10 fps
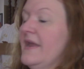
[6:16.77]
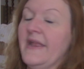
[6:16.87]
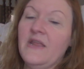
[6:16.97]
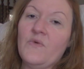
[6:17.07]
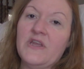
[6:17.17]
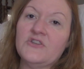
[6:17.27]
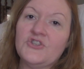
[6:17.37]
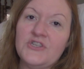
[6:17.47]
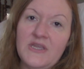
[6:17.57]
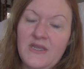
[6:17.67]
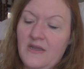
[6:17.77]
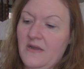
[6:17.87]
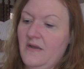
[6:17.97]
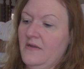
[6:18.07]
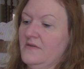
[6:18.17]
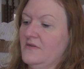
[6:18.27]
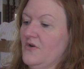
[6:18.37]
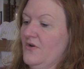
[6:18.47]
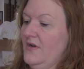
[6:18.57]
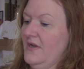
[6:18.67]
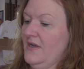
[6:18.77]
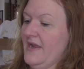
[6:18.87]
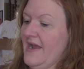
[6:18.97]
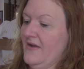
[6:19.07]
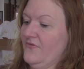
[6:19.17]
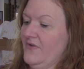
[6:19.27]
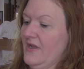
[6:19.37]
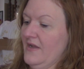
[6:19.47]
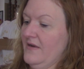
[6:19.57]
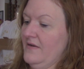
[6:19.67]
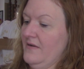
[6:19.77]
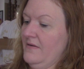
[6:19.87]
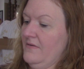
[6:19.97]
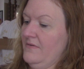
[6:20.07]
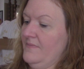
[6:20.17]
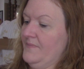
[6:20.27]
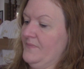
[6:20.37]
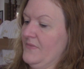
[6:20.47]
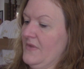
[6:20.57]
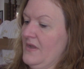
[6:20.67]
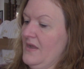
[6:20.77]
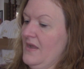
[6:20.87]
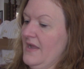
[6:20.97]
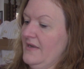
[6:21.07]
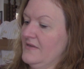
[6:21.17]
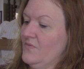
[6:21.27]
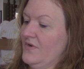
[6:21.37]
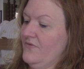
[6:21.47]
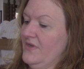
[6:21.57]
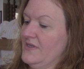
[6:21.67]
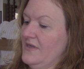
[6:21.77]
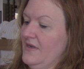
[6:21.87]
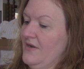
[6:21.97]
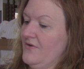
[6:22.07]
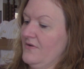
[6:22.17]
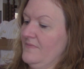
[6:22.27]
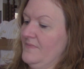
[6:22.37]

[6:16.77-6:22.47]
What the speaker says: Anyway, she started an Afghan, and it's one of these in here.